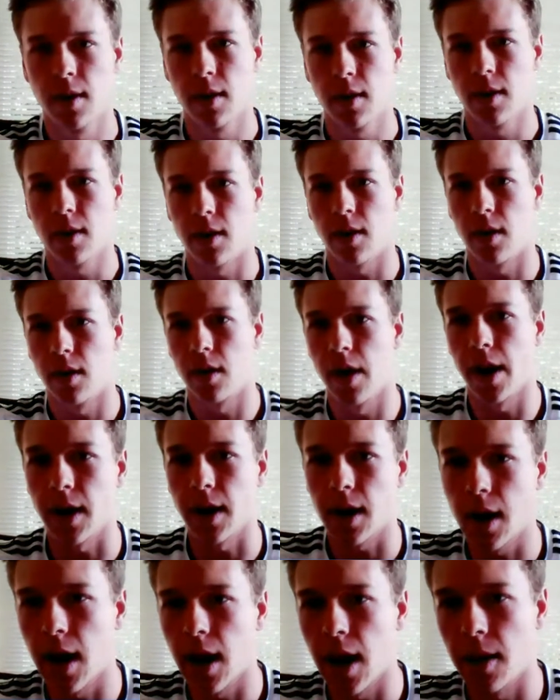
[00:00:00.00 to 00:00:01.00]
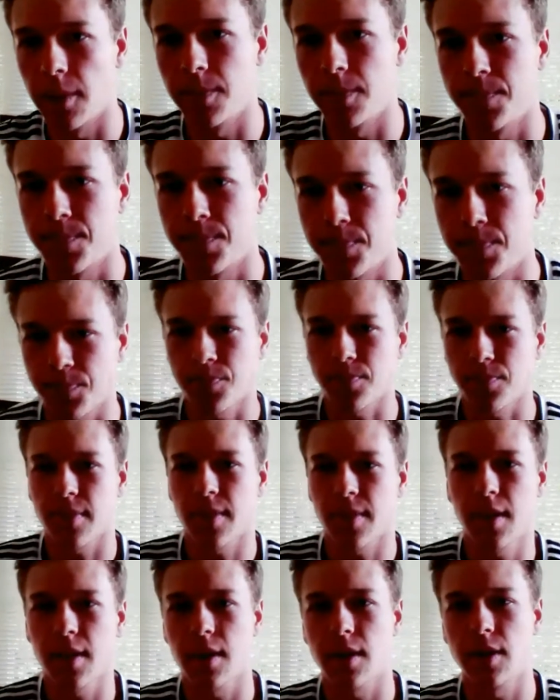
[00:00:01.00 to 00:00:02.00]
All right.
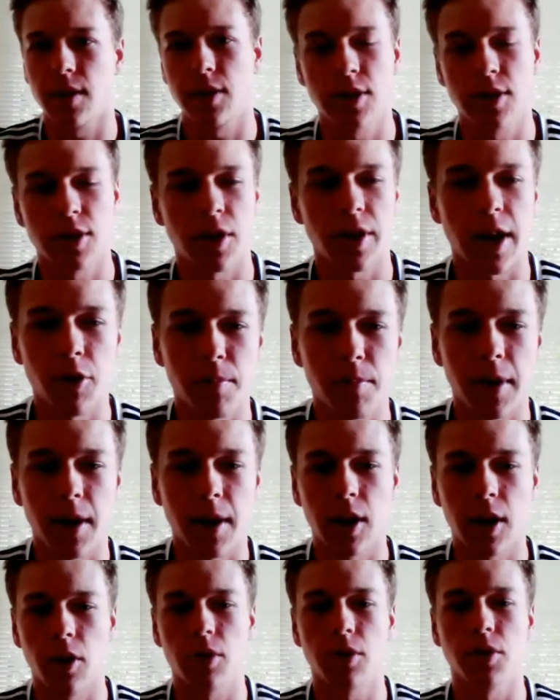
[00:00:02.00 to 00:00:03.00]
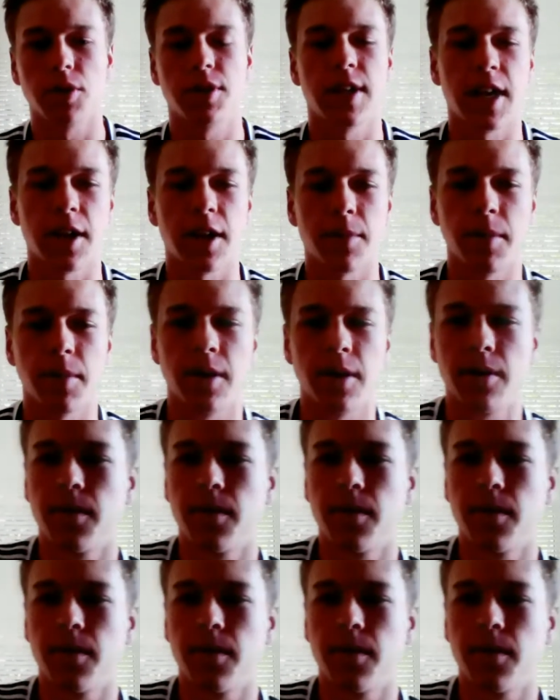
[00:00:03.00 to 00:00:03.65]
Start out with my local segment